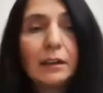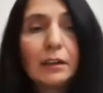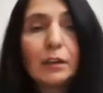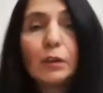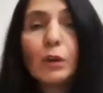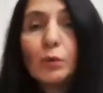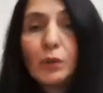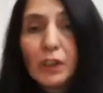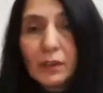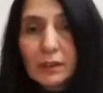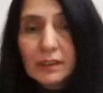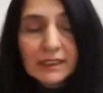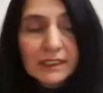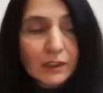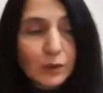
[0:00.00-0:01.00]
colonial
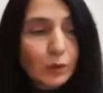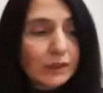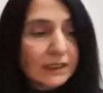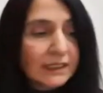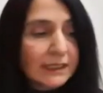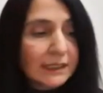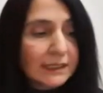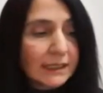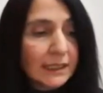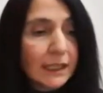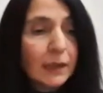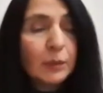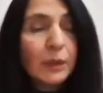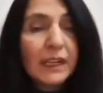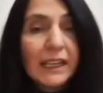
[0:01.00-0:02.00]
discourses,
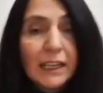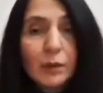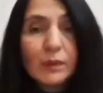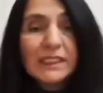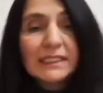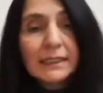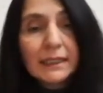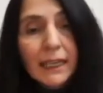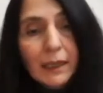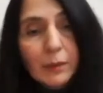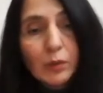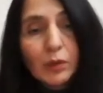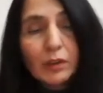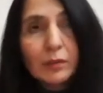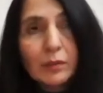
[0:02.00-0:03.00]
but he was
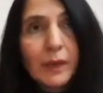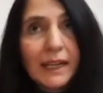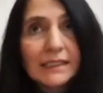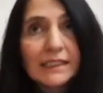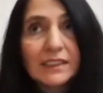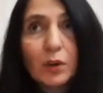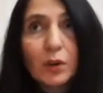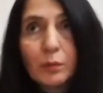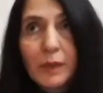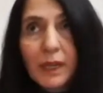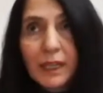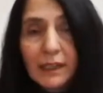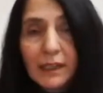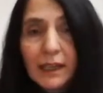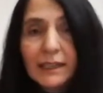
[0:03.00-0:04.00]
labeled by so
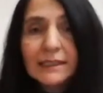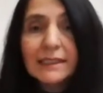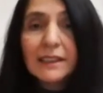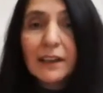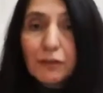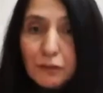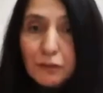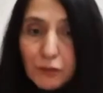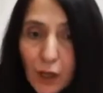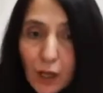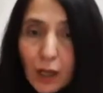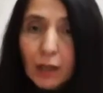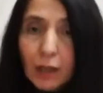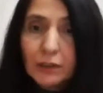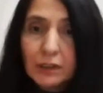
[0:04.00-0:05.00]
many as the
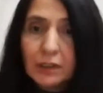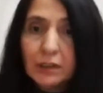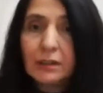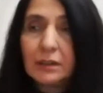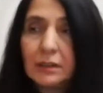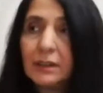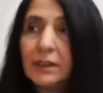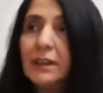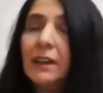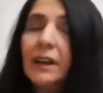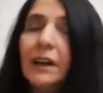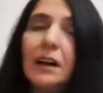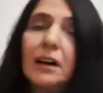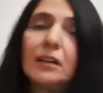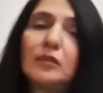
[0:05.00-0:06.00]
father
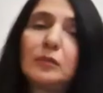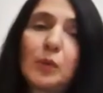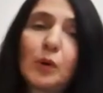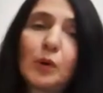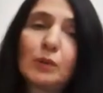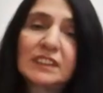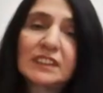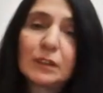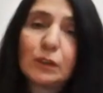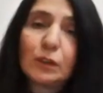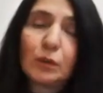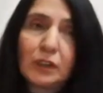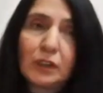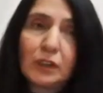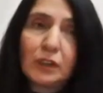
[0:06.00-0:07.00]
of
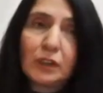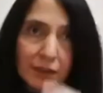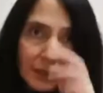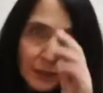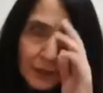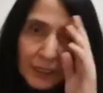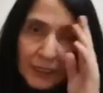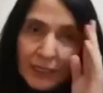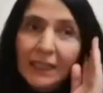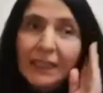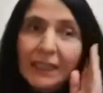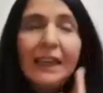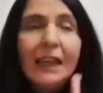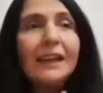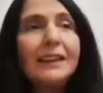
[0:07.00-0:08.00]
post-colonial theory.
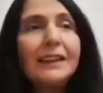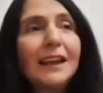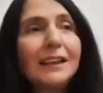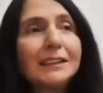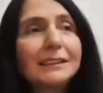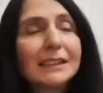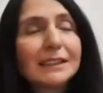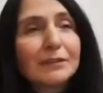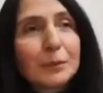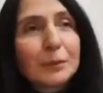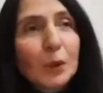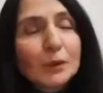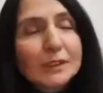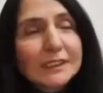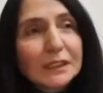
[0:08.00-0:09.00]
And then
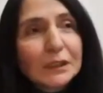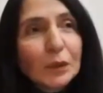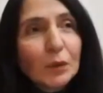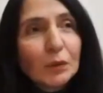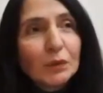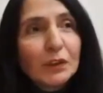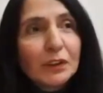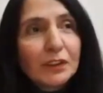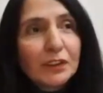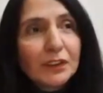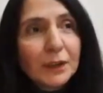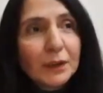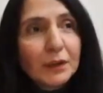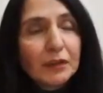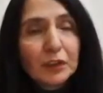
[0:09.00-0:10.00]
post-colonial
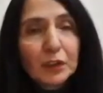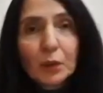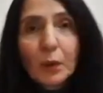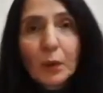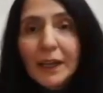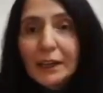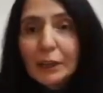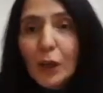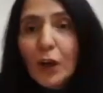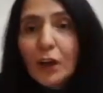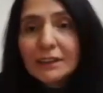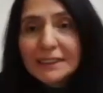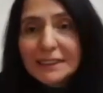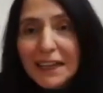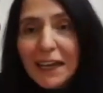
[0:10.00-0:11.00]
theory for quite a
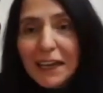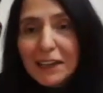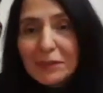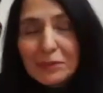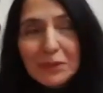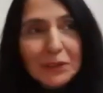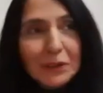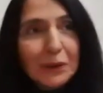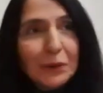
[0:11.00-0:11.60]
long time,